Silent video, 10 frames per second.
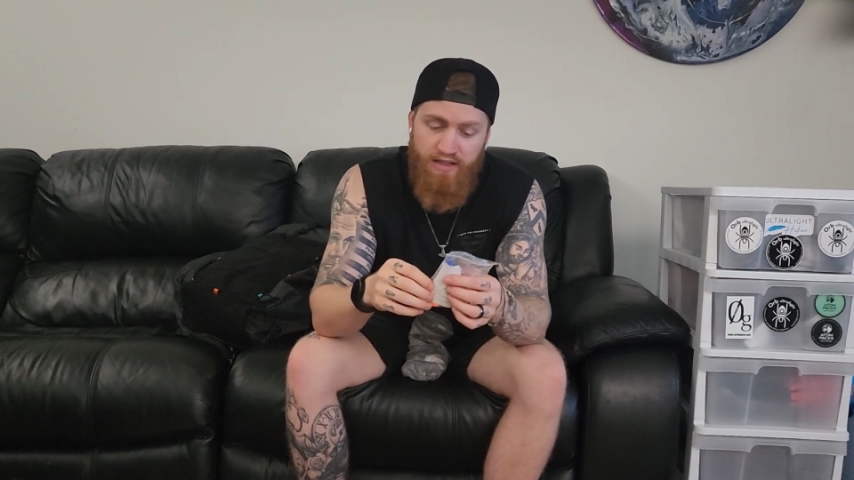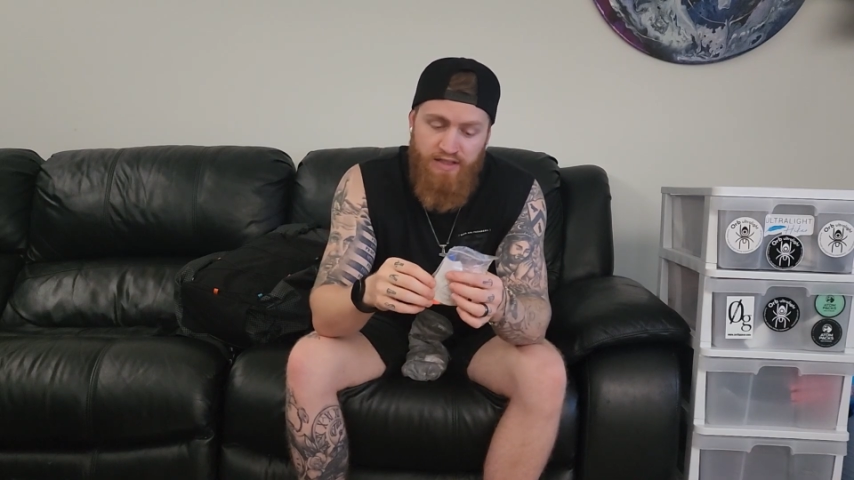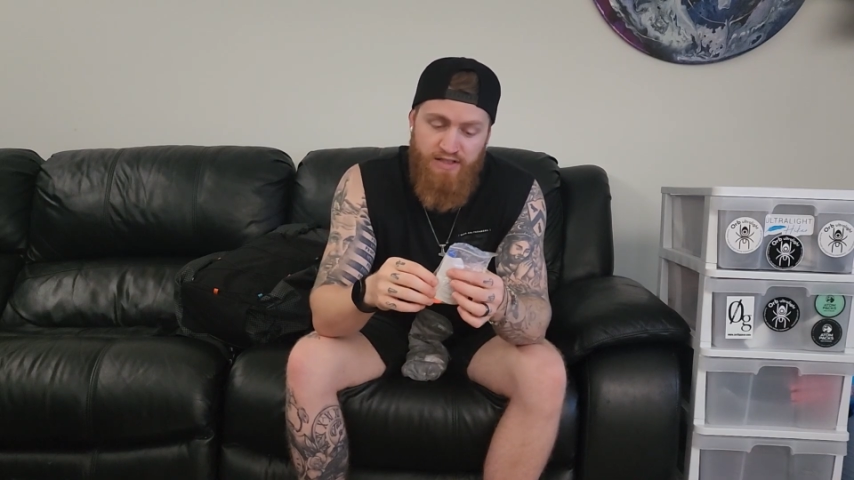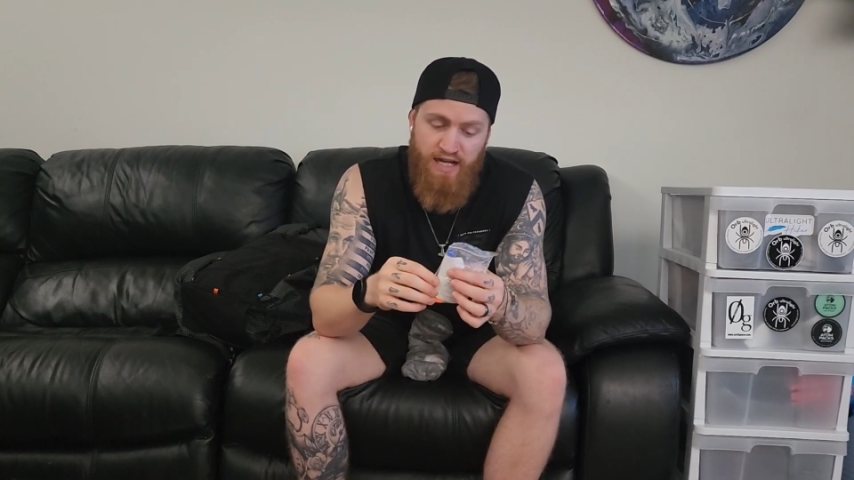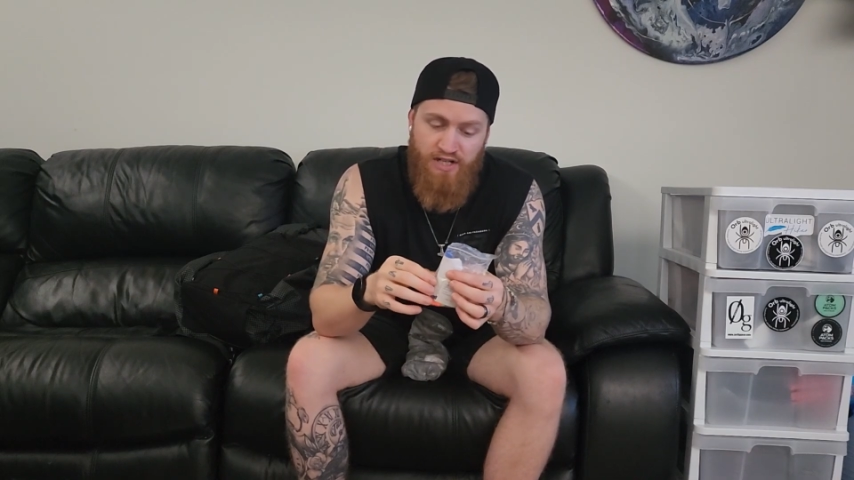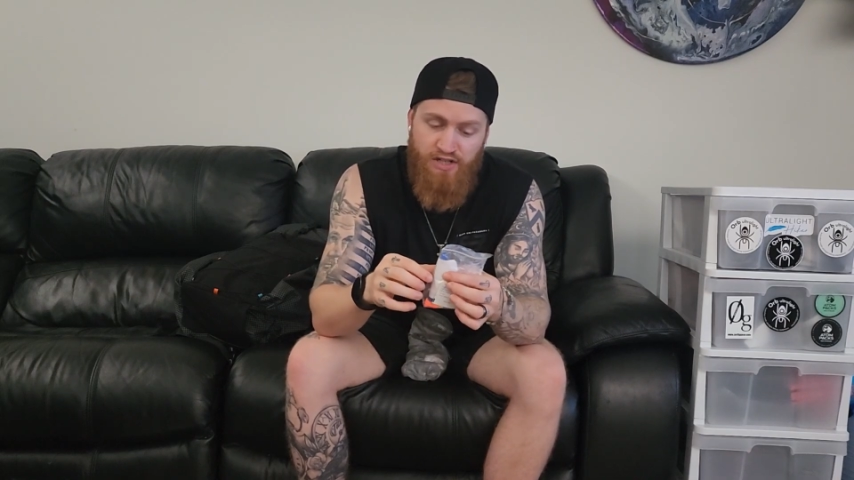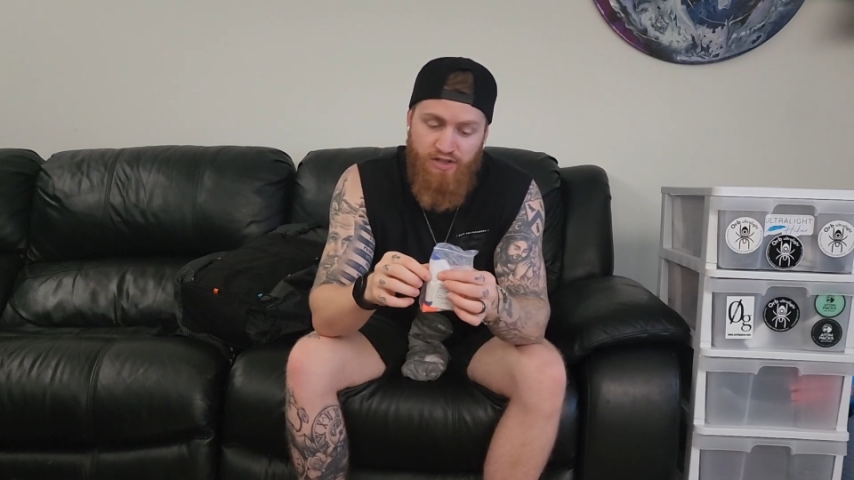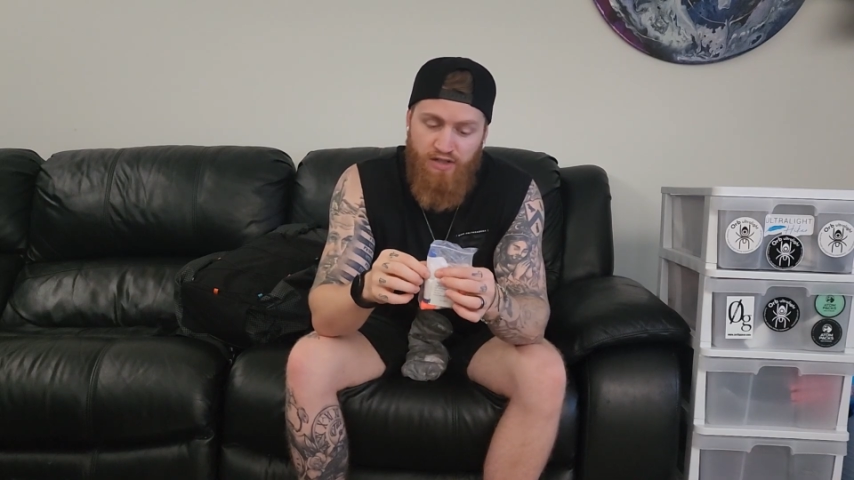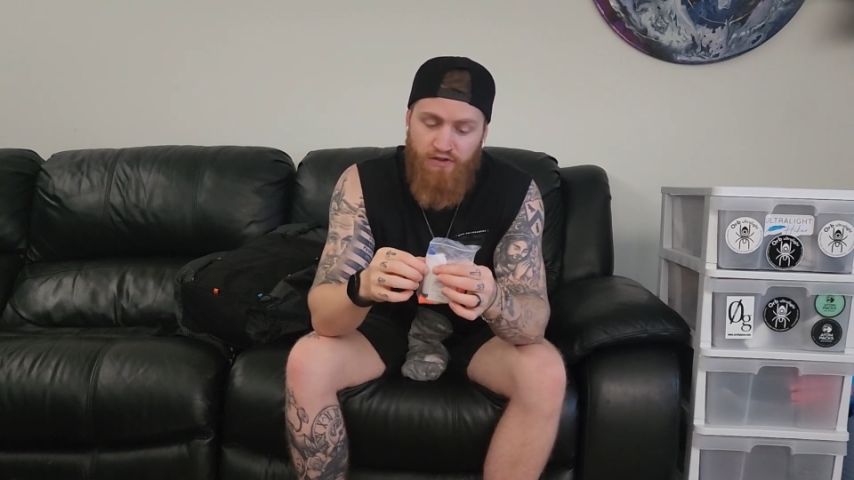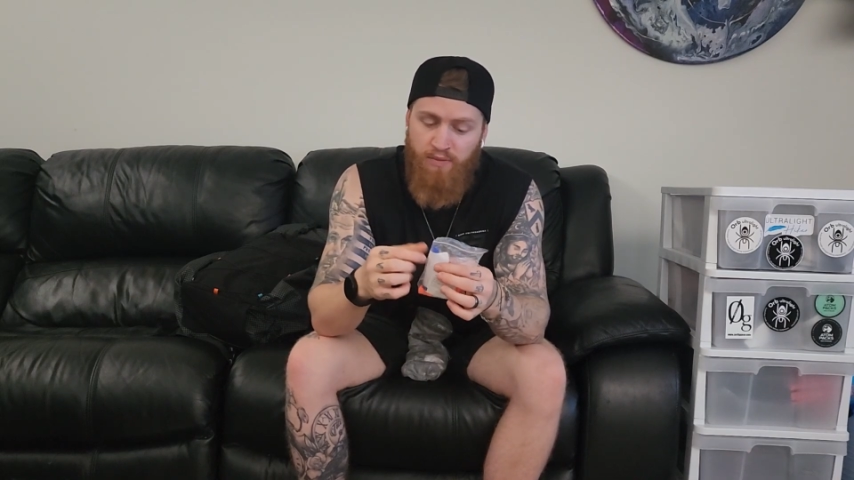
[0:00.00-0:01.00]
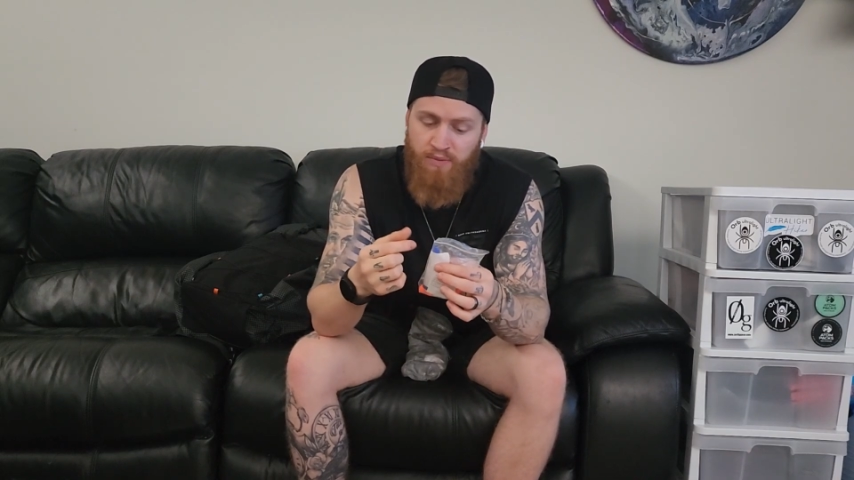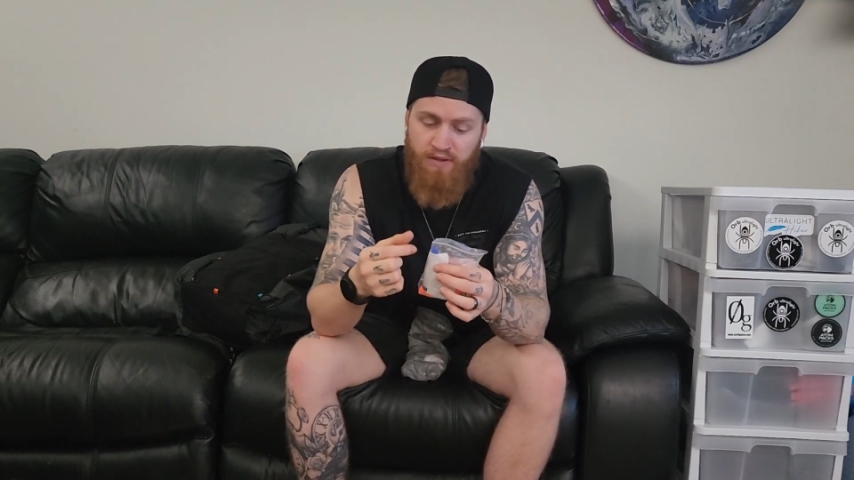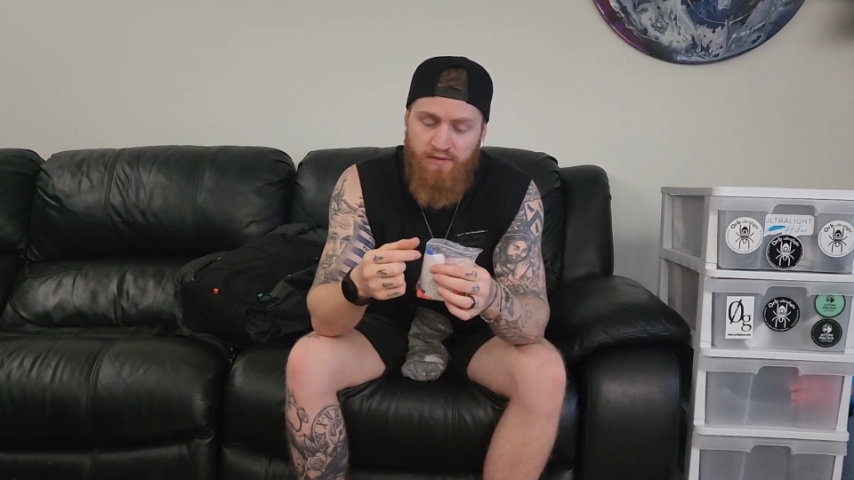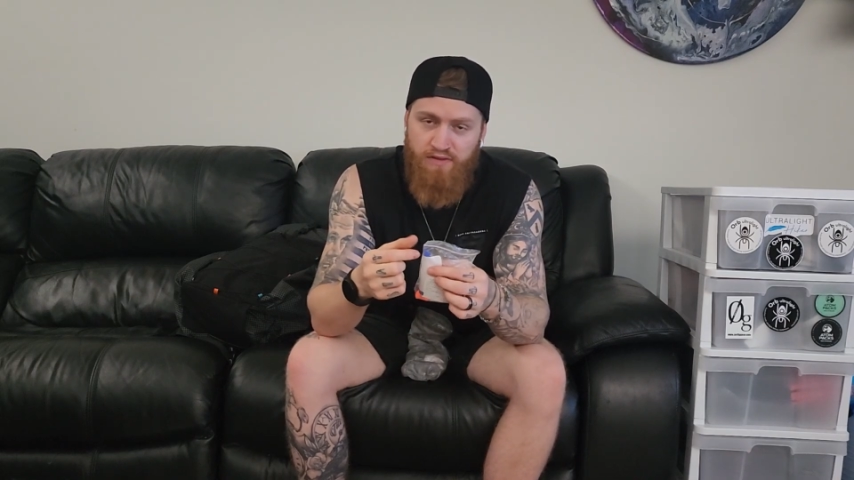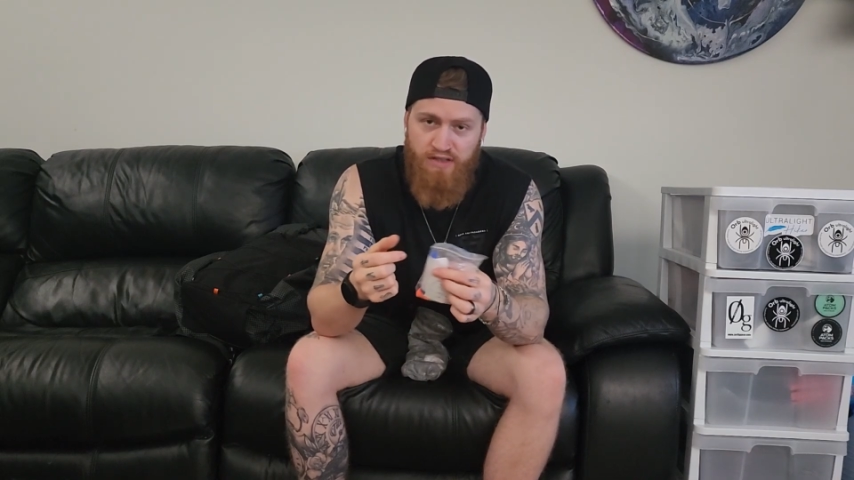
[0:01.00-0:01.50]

is actually, I've got a bit of